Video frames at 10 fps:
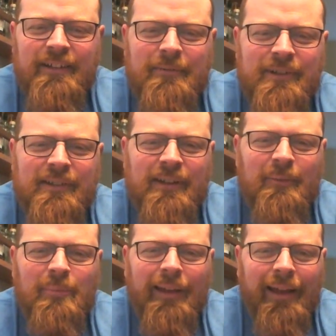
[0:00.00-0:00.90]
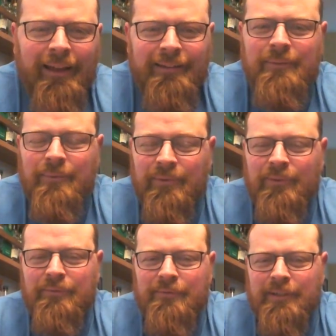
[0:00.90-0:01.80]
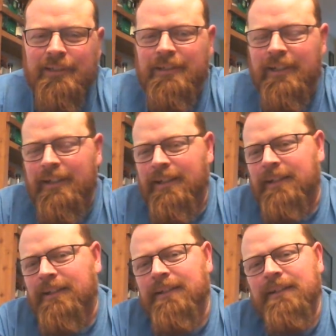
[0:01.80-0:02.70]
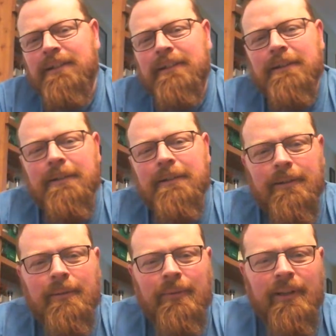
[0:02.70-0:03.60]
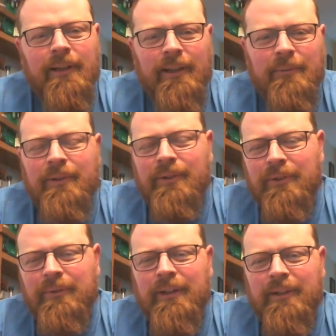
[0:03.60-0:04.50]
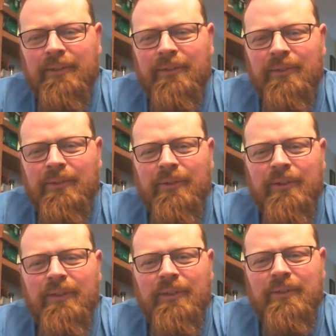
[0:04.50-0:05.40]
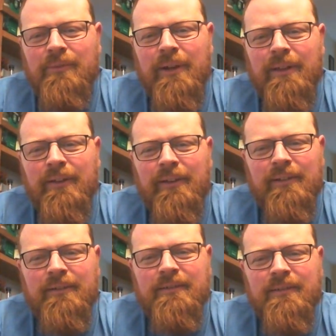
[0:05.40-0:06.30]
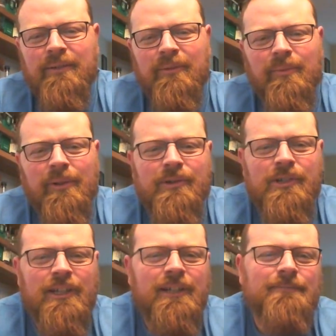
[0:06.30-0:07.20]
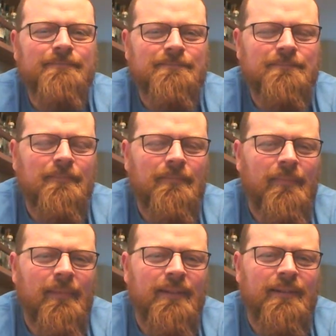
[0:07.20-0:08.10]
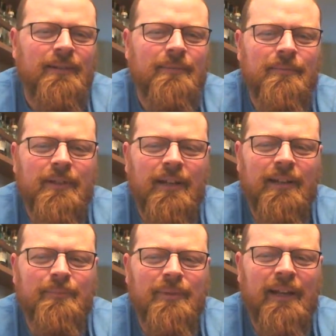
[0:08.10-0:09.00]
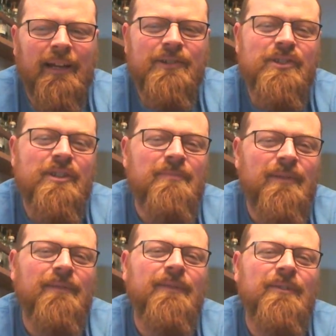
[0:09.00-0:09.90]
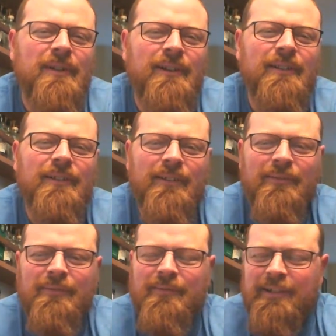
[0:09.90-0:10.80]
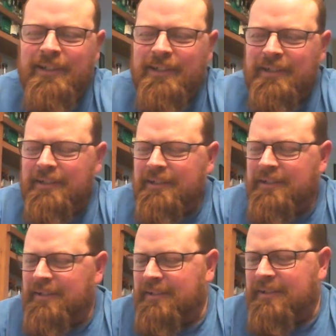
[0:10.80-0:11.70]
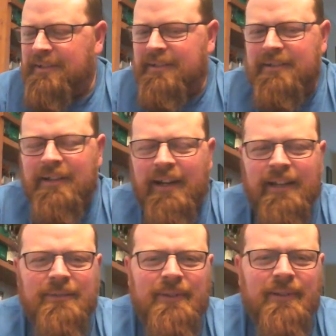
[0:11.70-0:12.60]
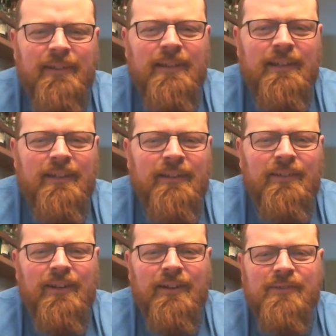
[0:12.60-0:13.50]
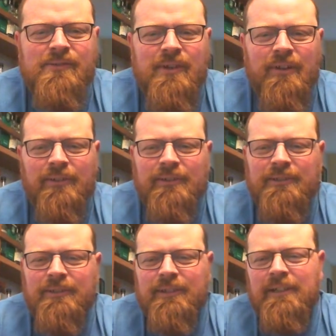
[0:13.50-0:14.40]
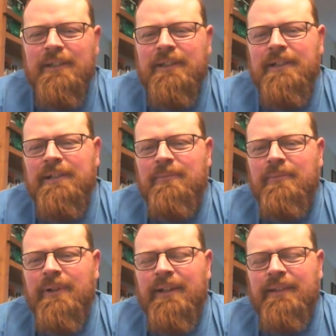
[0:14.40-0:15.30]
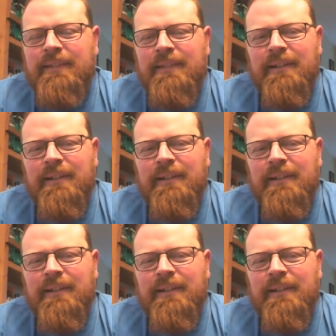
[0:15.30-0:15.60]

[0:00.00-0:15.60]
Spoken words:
we just had a blast. It was so fun, and I really like what they're doing and sort of the way they're approaching it. Kind of the black sheep, if you will, of Islay whiskey and Scotch in general. But